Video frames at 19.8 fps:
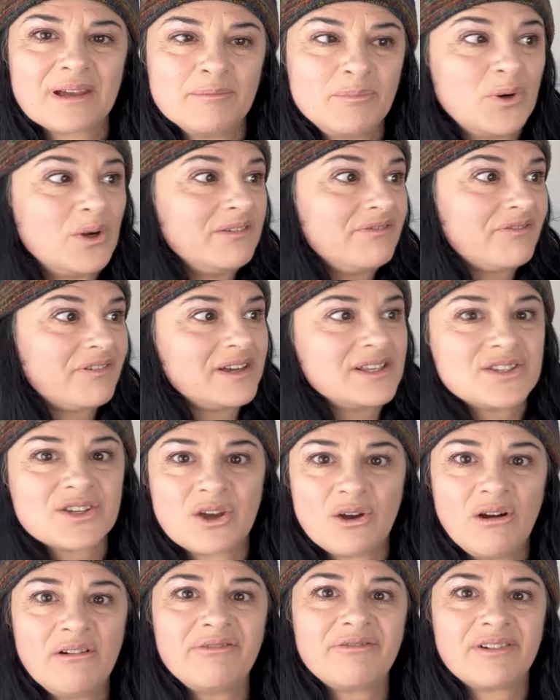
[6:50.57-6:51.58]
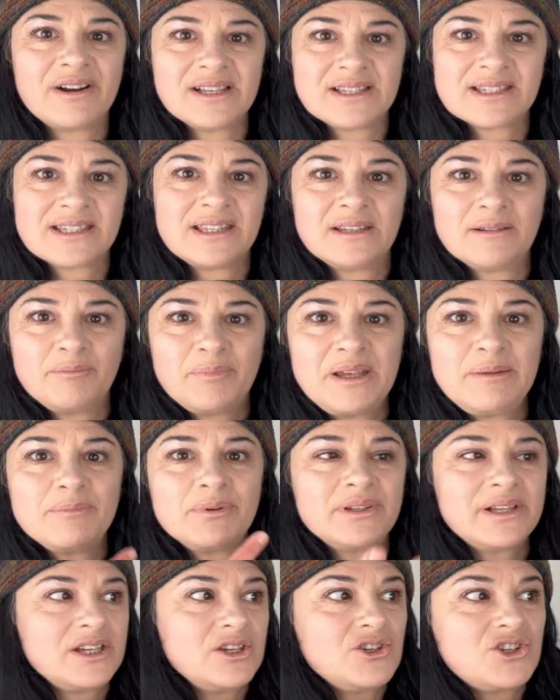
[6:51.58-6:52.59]
boyfriends, girlfriends, the
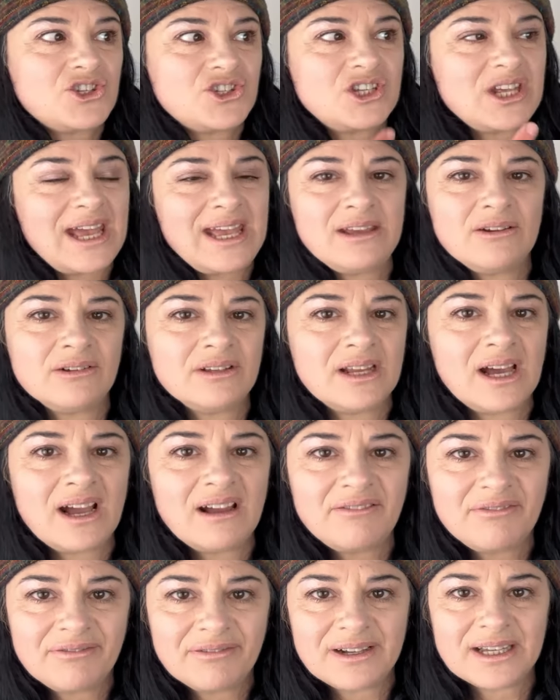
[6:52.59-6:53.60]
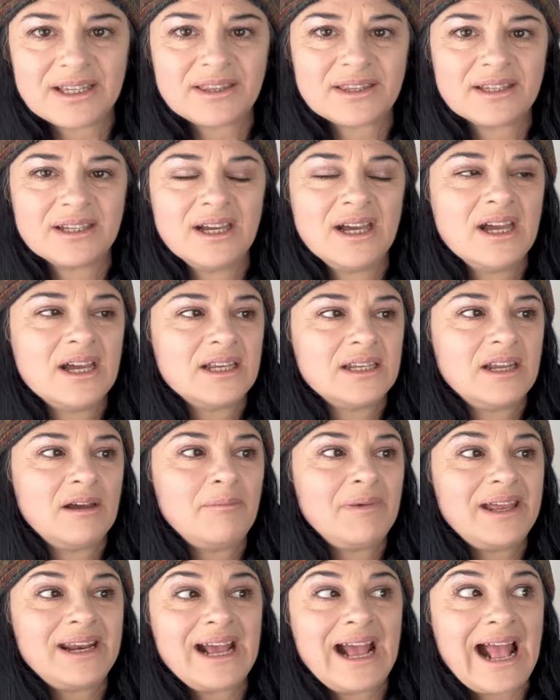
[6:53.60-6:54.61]
people that you share your life with, no
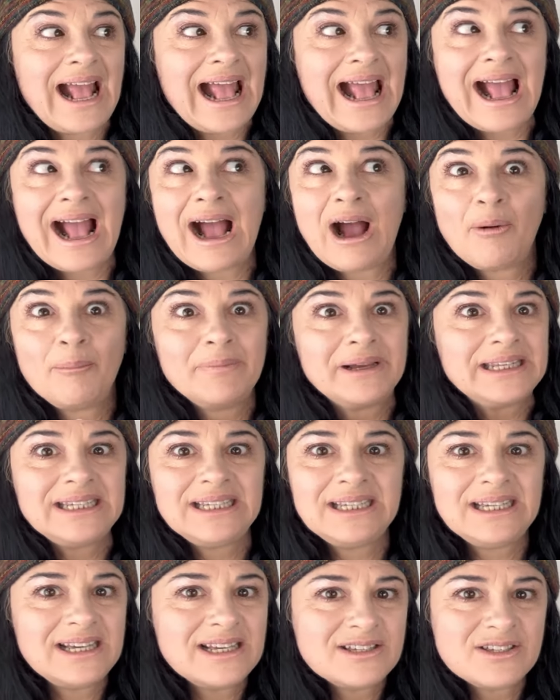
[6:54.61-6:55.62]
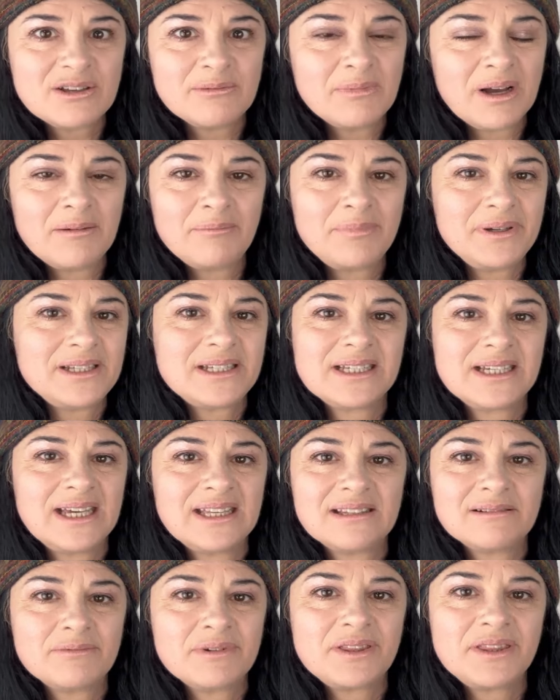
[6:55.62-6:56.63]
matter how many years you might be
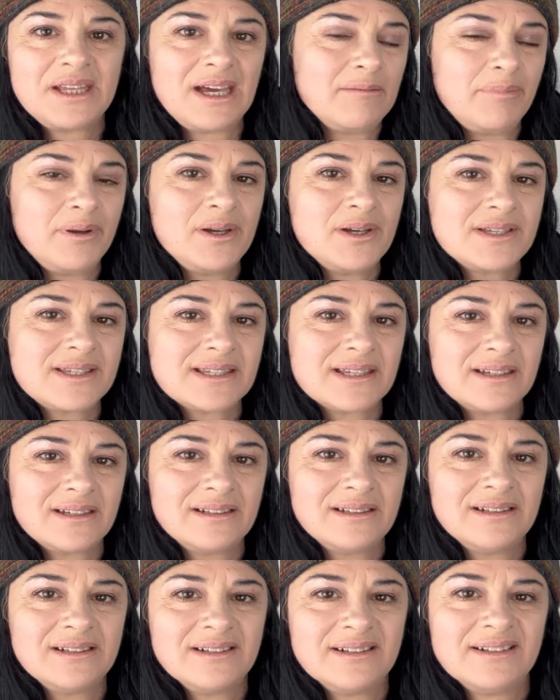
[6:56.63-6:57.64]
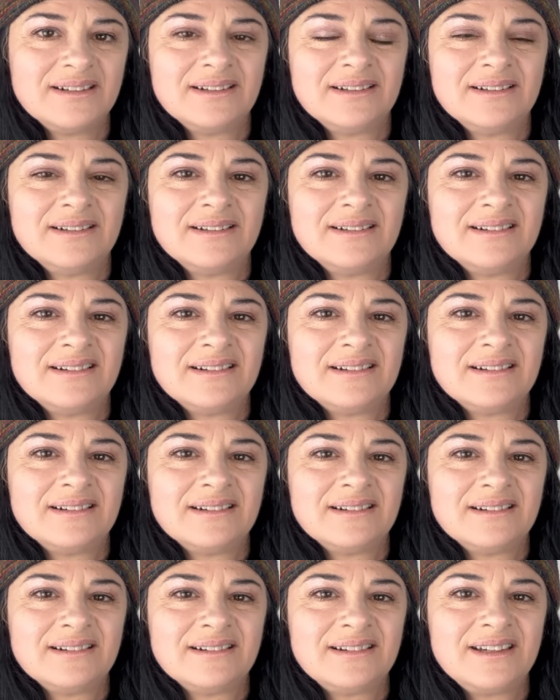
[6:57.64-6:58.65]
together with that person,
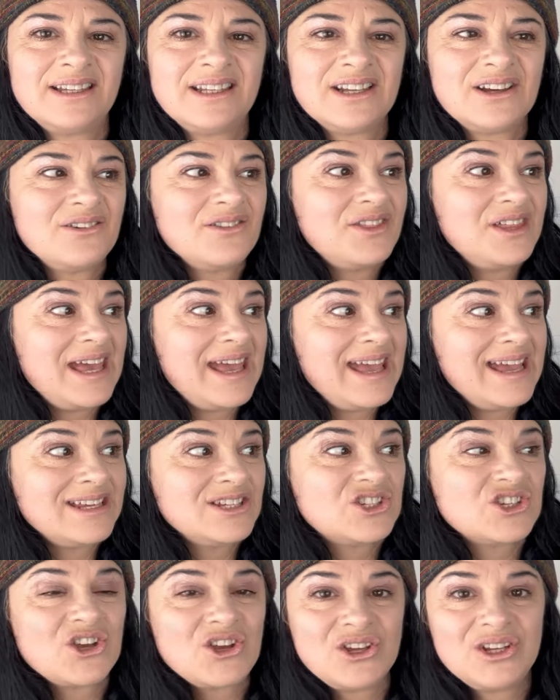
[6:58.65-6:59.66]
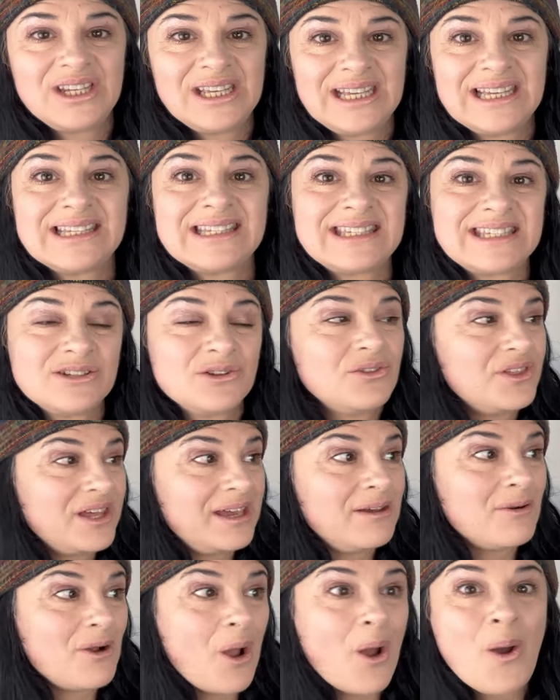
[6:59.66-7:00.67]
you know, their journey is still
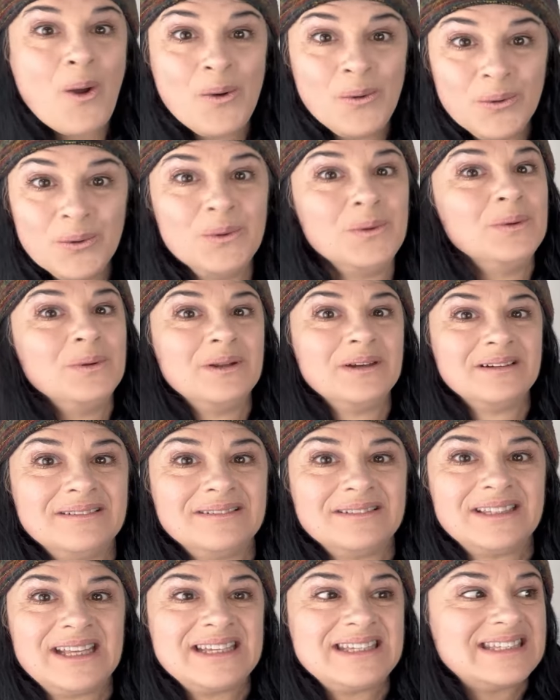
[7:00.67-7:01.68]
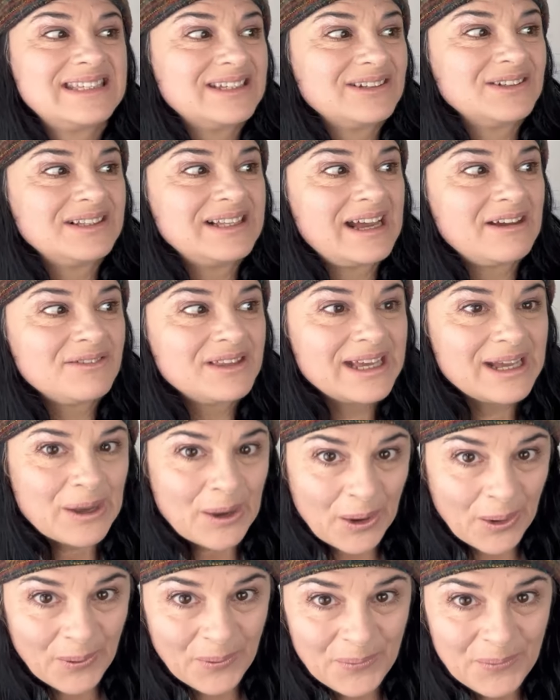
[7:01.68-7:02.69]
their own. They still have their
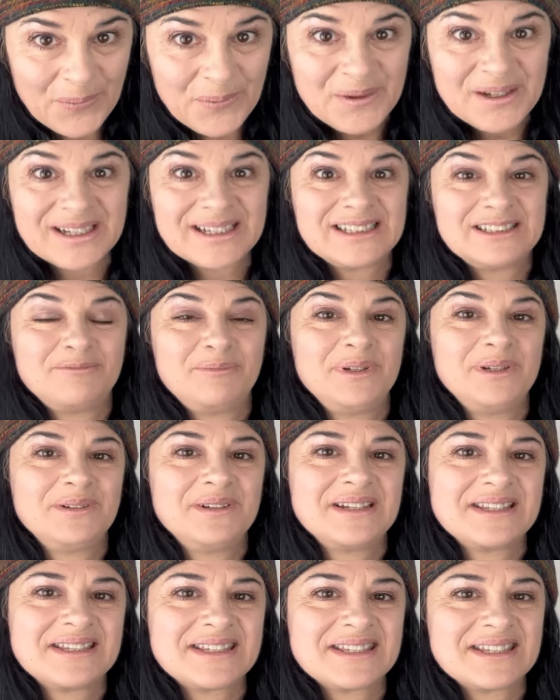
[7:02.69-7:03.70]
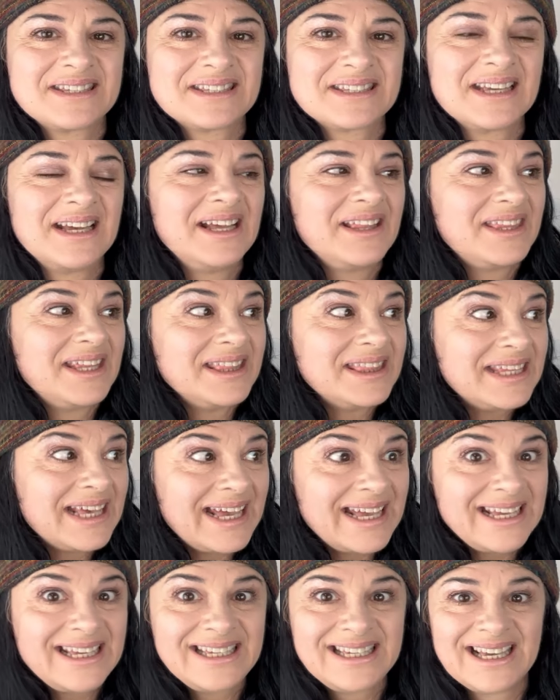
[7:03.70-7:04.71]
own experiences that
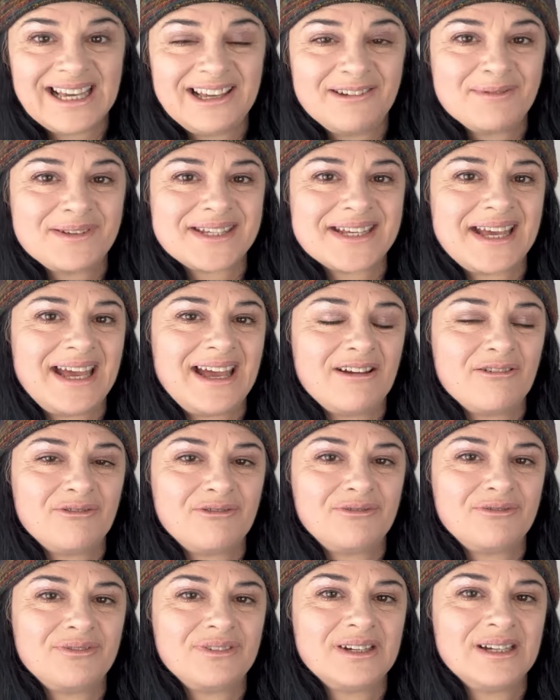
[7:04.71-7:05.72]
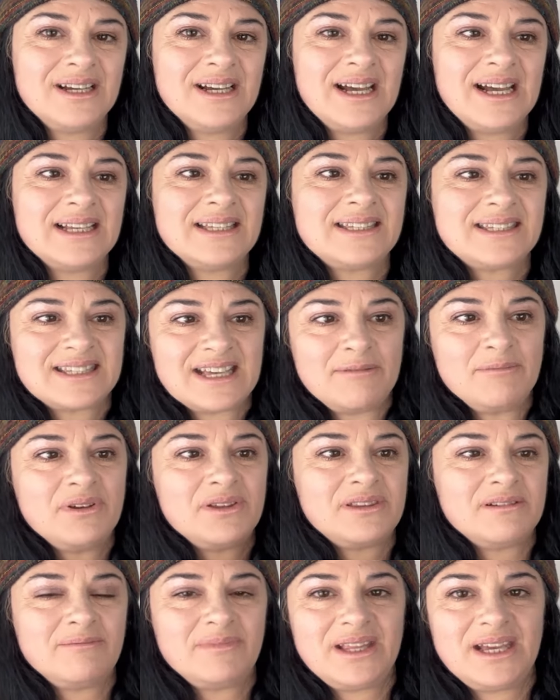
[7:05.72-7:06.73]
they came to have. And some
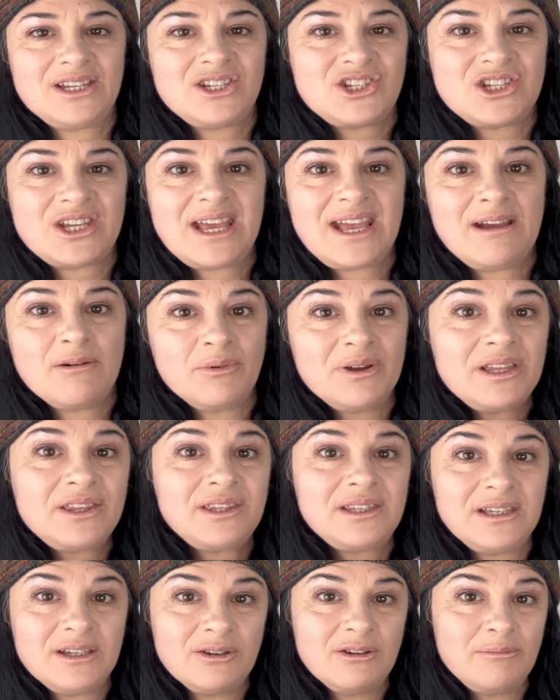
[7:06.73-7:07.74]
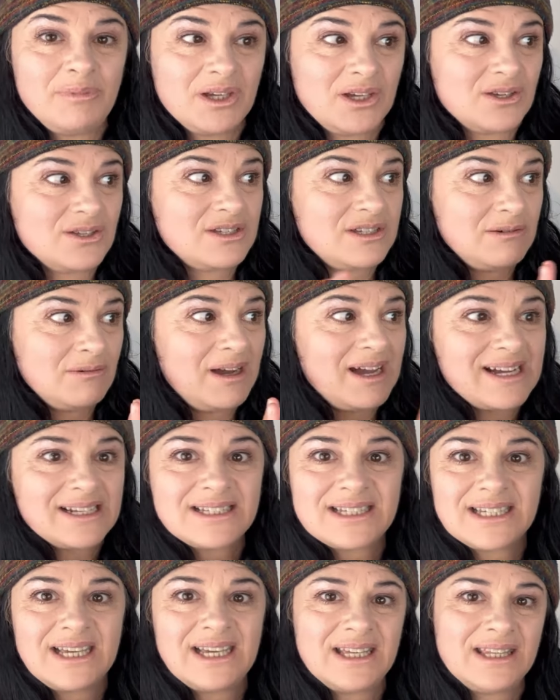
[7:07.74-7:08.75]
of them they share with you because you are
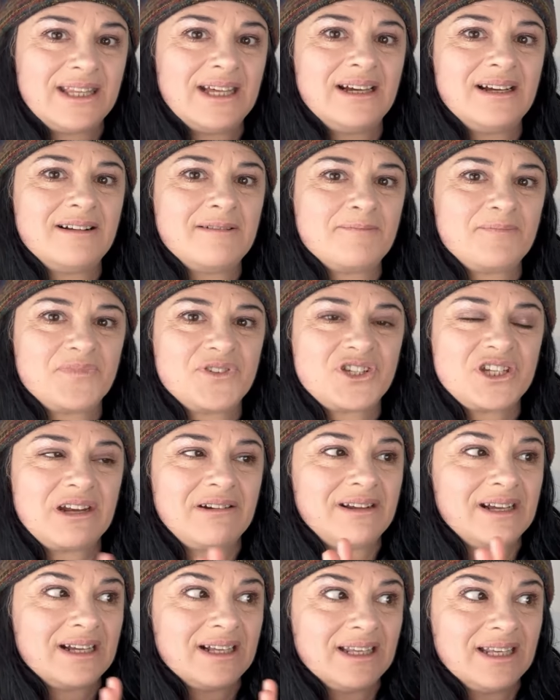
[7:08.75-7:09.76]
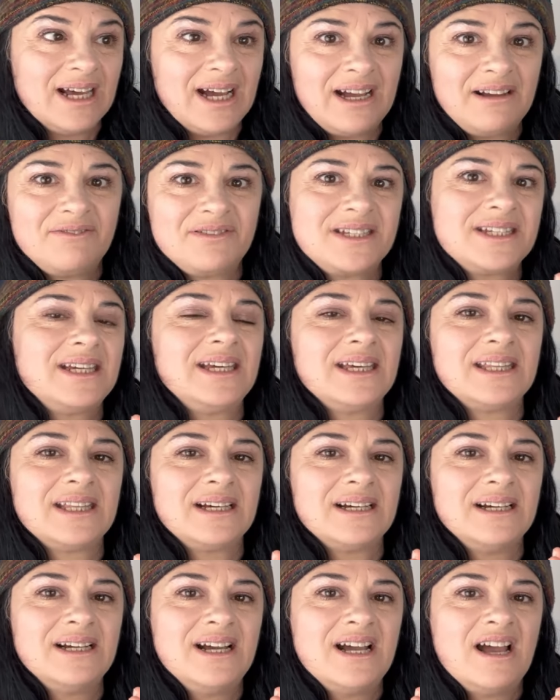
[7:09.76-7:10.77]
together, sharing a life
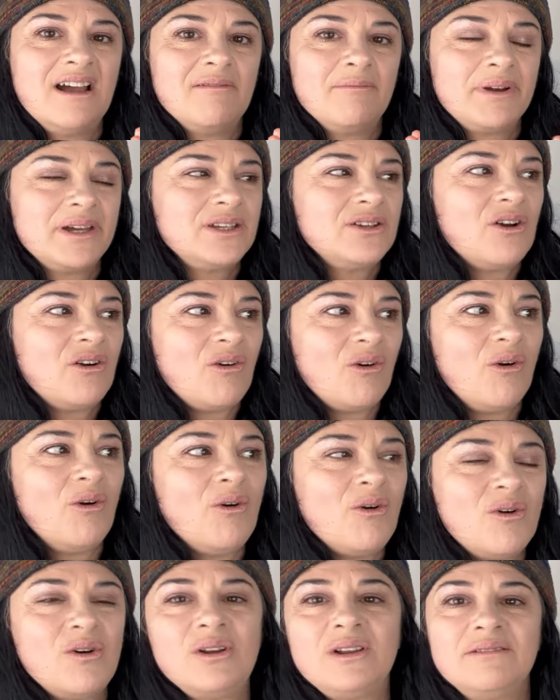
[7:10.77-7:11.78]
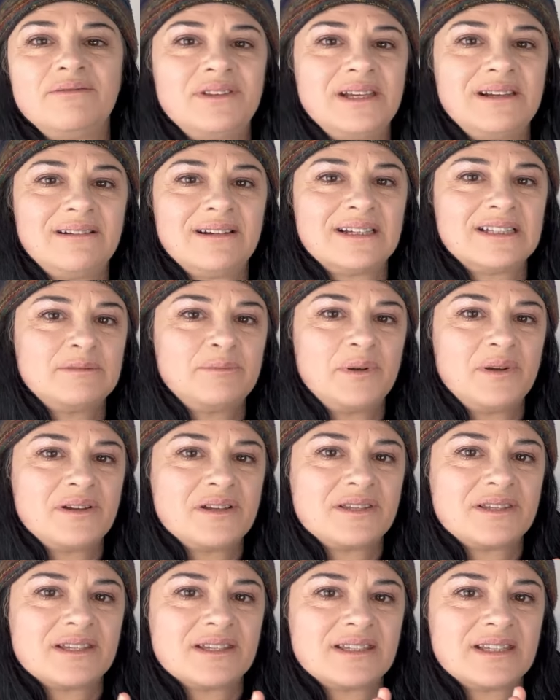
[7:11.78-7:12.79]
together, but not all of their
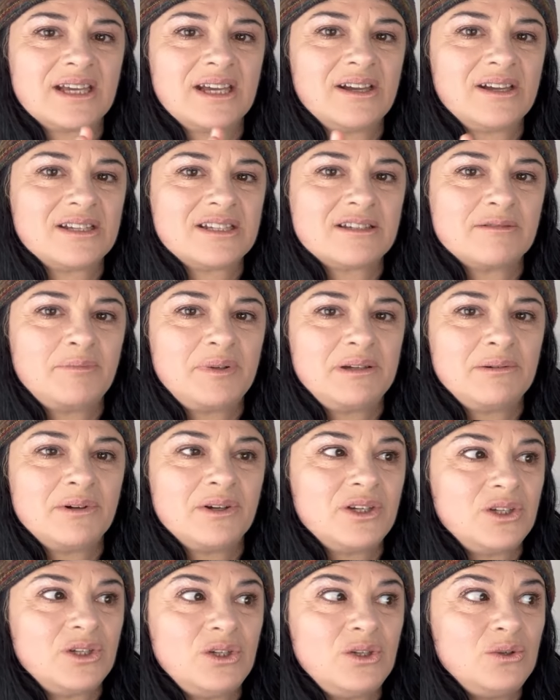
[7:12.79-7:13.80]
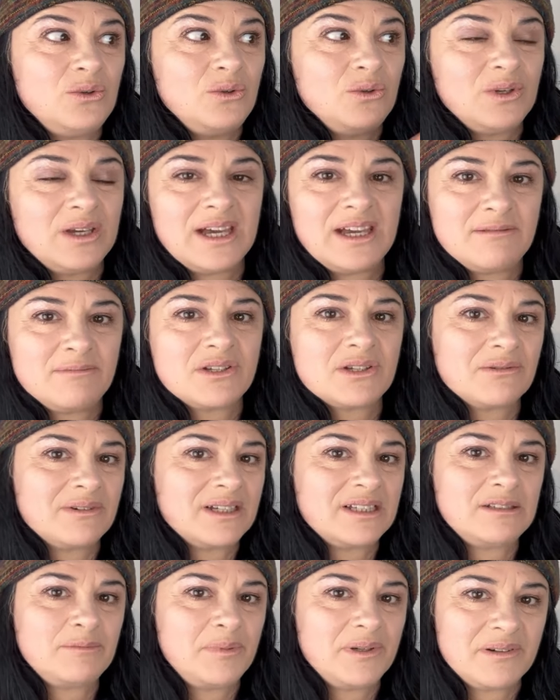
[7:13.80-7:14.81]
experiences are going to be what you came to
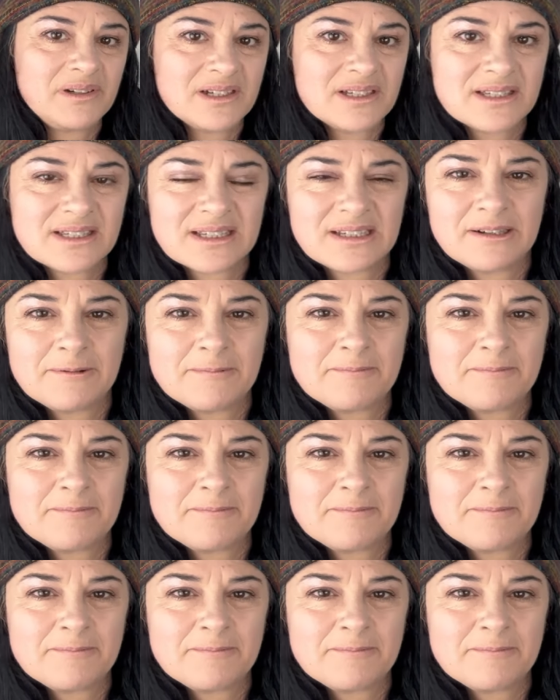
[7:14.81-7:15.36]
experience.